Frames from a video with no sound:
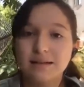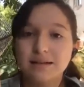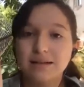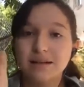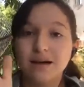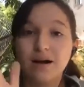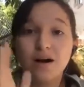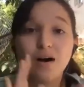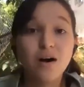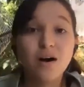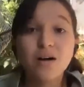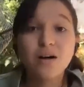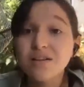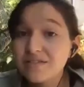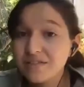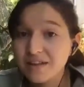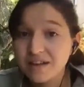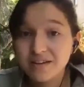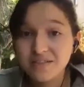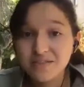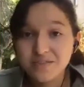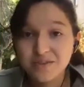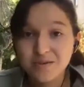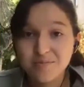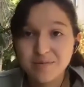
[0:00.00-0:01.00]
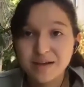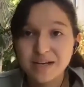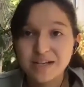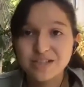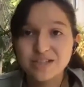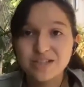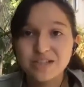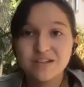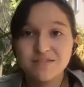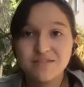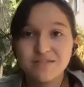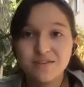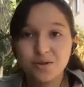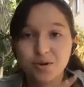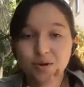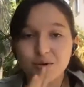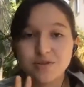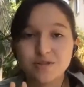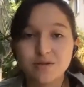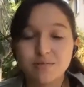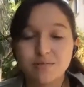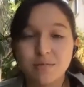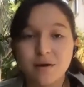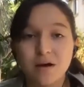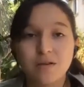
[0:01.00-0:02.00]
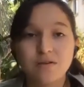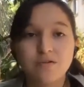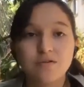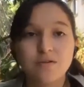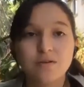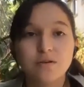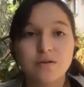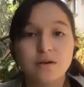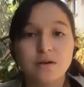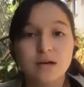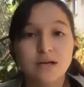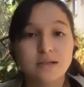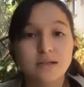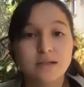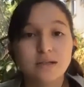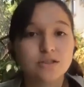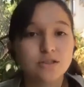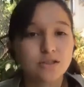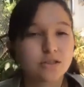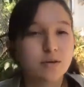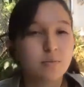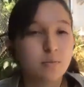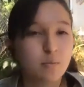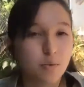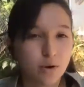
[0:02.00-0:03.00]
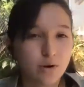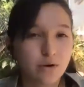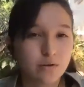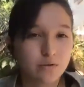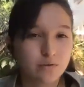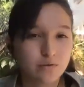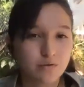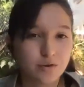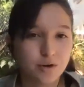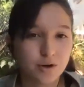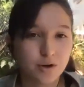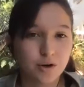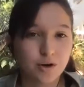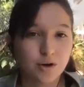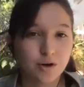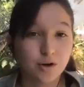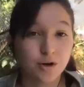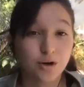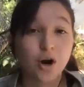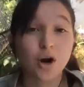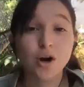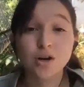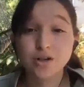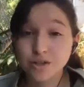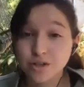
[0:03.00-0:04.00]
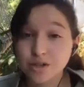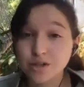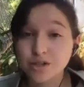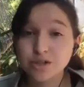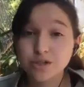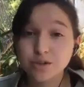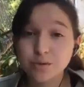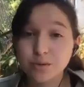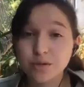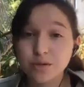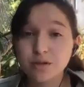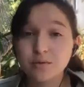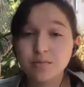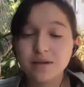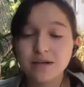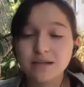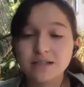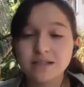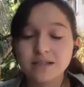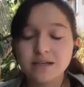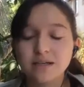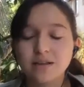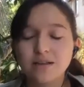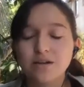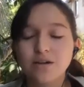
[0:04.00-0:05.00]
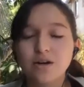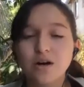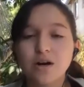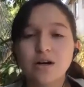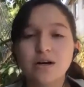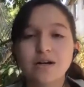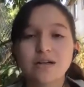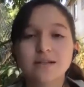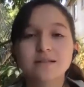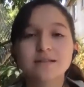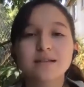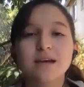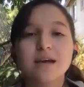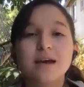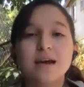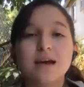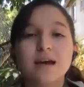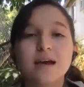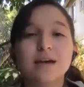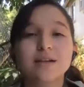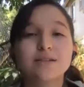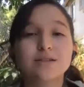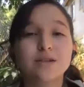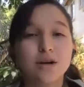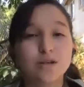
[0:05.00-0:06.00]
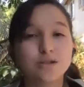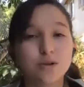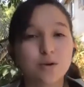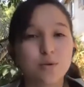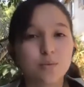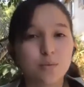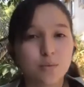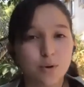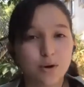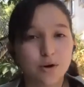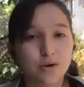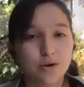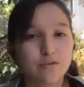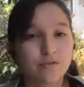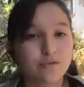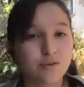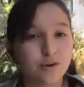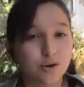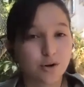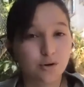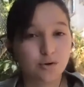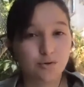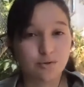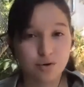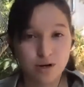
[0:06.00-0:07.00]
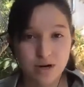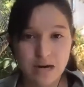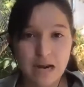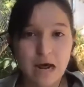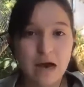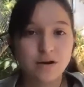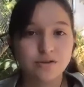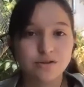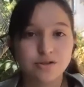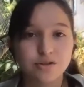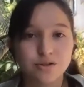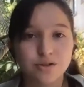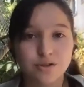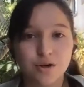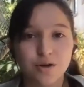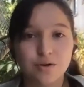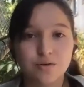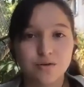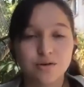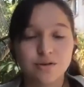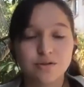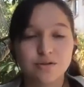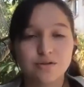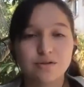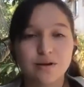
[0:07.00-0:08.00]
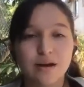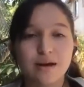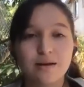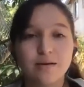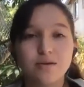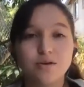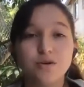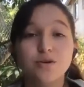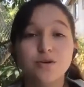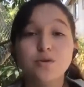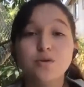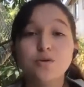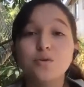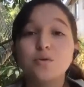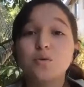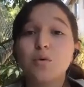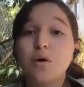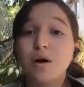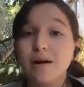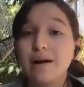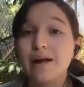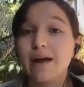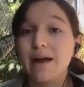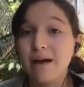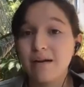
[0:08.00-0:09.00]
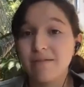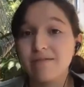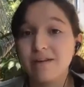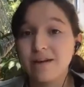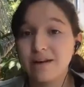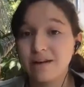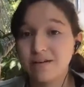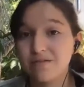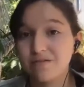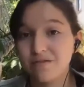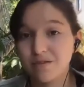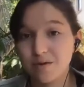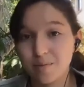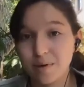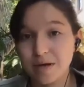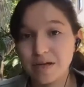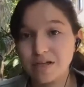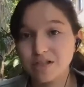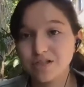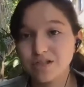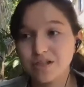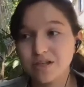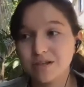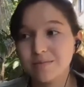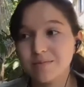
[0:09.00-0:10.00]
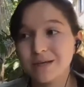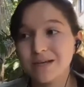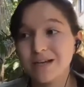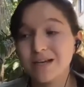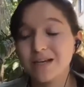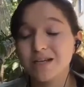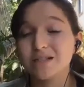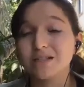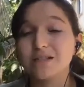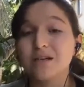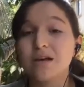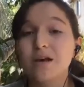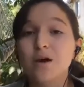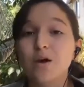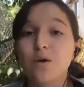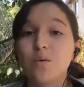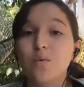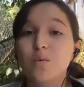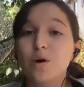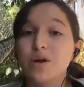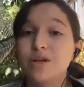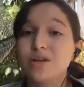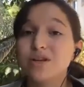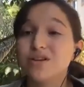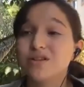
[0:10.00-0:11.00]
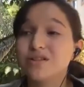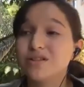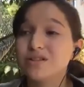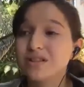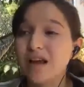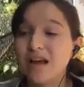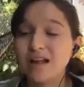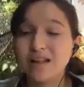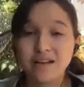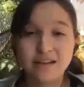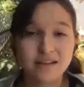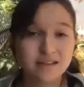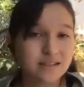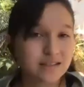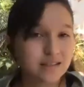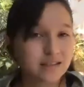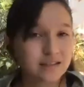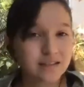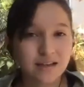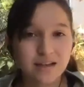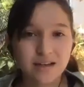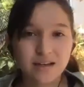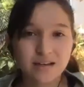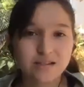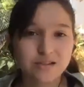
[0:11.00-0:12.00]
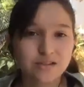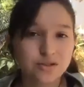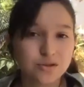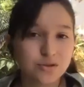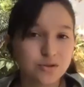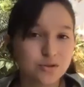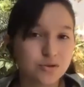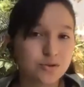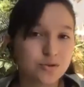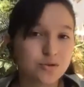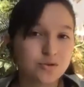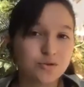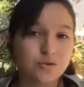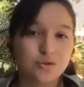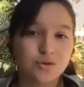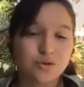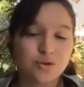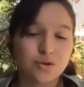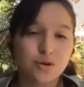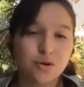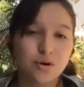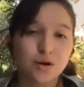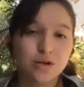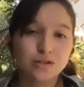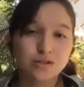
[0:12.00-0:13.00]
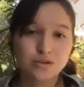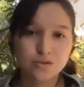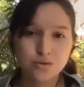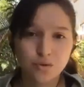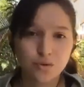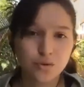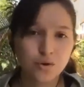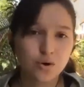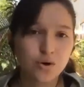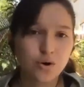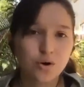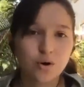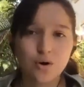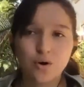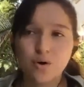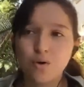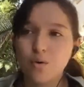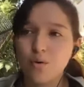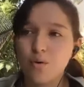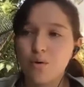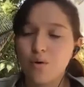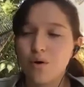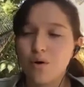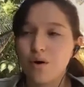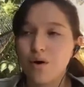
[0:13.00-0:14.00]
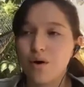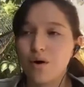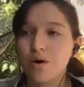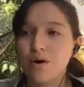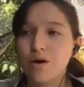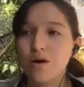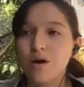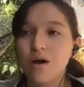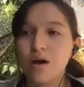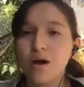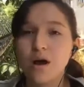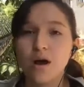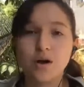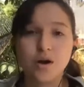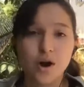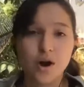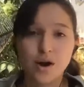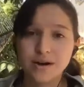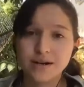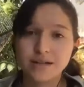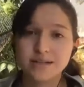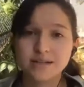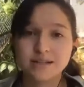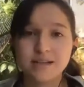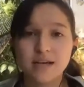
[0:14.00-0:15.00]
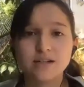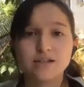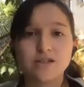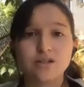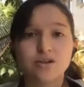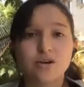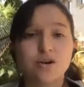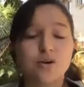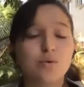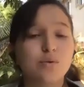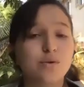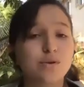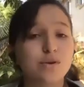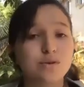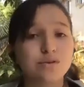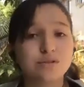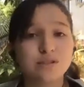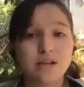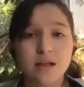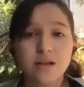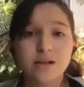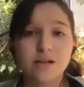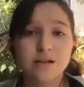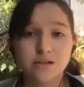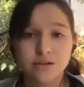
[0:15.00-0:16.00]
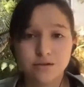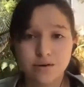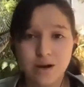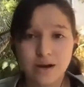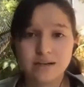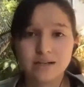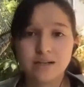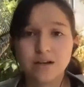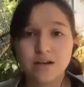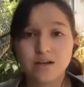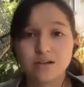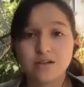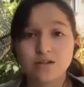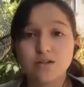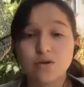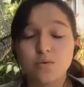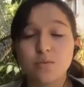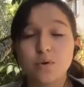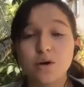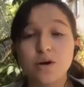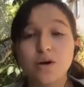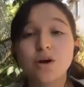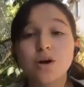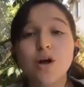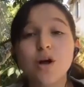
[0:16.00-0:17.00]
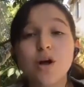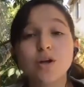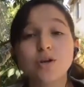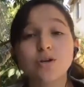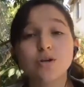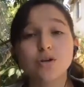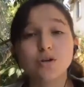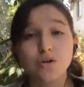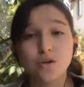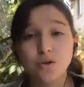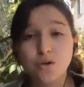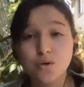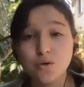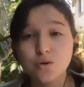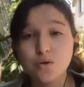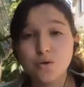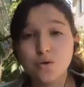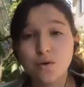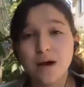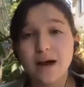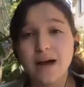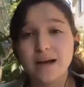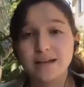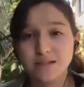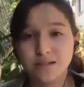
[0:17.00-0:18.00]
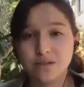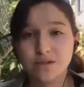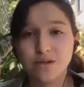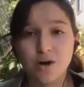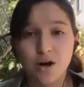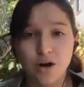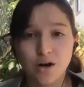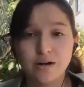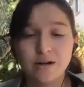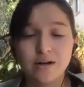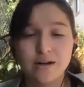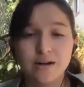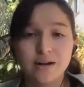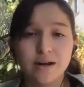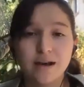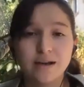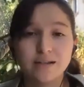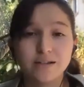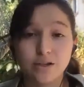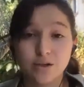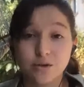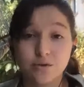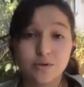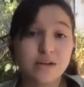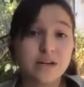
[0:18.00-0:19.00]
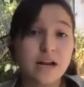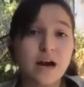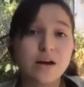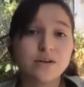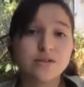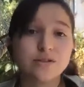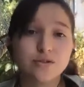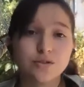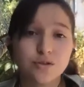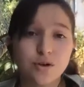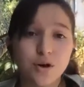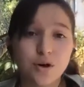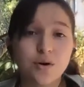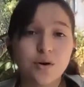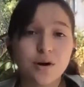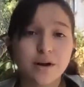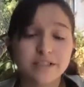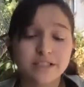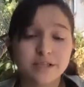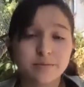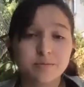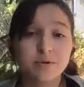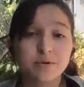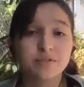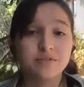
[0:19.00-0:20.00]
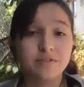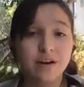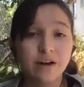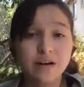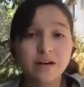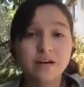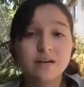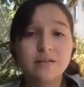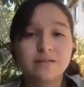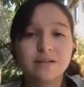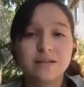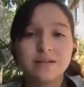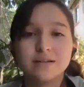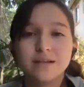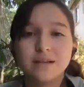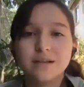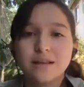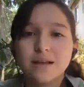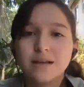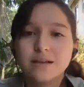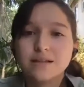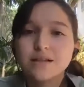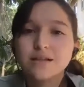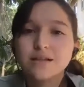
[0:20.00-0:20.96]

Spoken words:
all of that information, even though it was a mouthful, isn't just important for gardeners when they're planting in their gardens. It's also important for greenhouse growers, right? You want to have that information because when you're selling seedlings to, you know, a store or a garden center, or when you're selling direct to consumer, you as a greenhouse grower, as a provider of these seedlings,